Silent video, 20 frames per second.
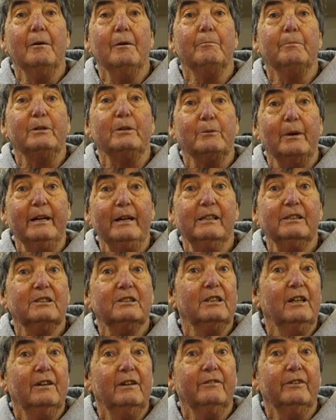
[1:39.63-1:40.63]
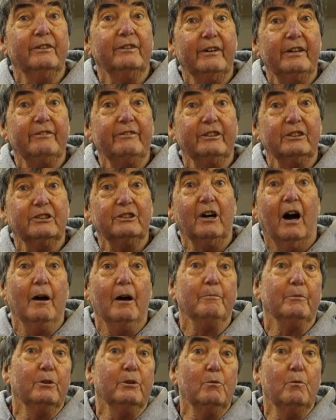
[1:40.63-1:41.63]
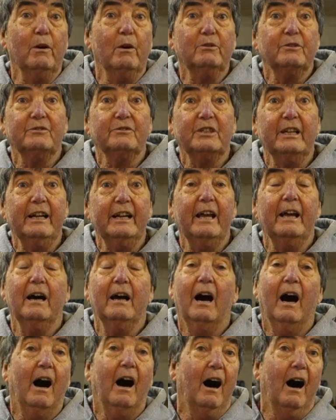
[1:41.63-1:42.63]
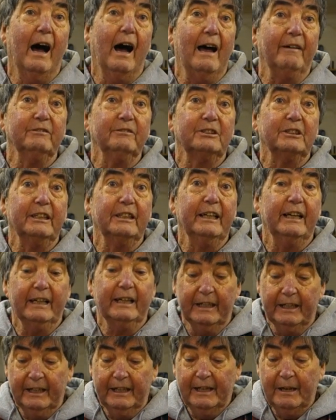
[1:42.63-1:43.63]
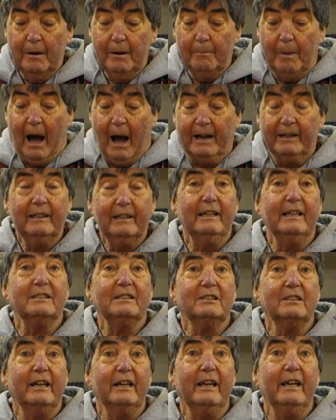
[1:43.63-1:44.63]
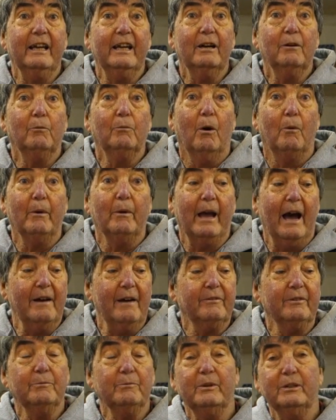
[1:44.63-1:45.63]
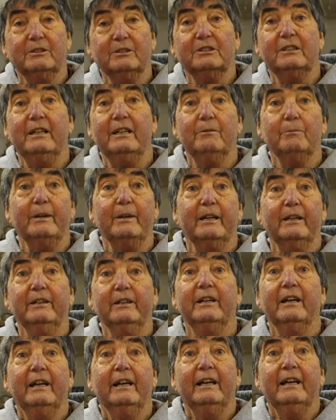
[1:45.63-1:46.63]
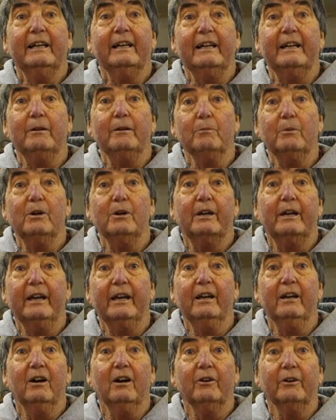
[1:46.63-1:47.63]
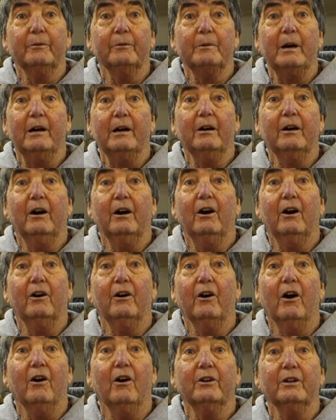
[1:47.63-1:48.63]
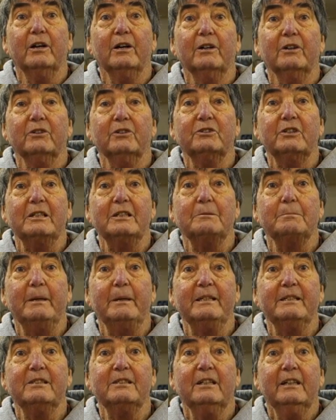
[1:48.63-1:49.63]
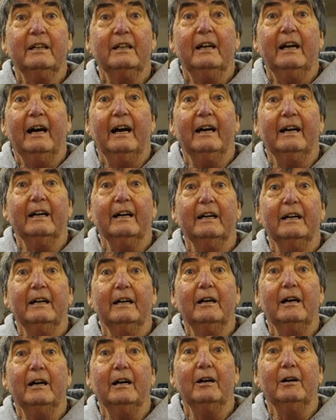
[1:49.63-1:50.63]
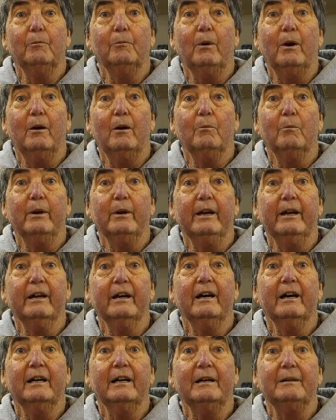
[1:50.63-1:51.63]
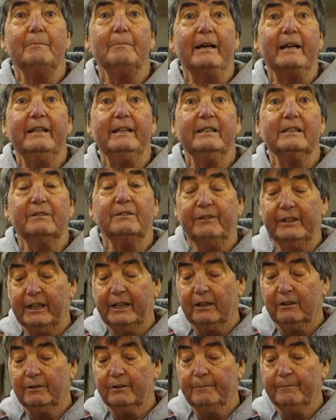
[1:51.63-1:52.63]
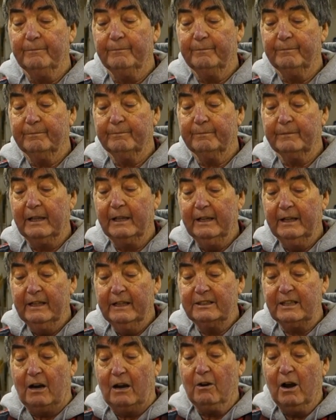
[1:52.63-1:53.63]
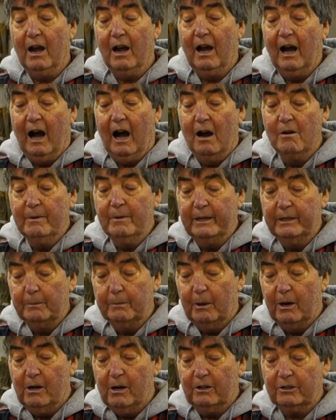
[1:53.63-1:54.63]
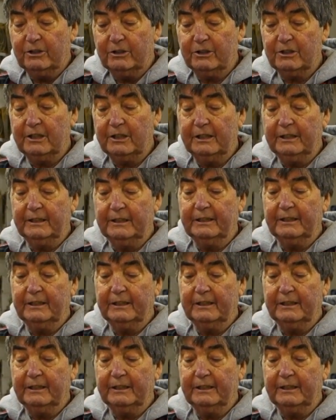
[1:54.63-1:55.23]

between us for the very first time. You won't have seen it, I haven't seen it, but let's see what we have, and we'll see if we can get it working on a test piece while we're making this video. So, opening the box,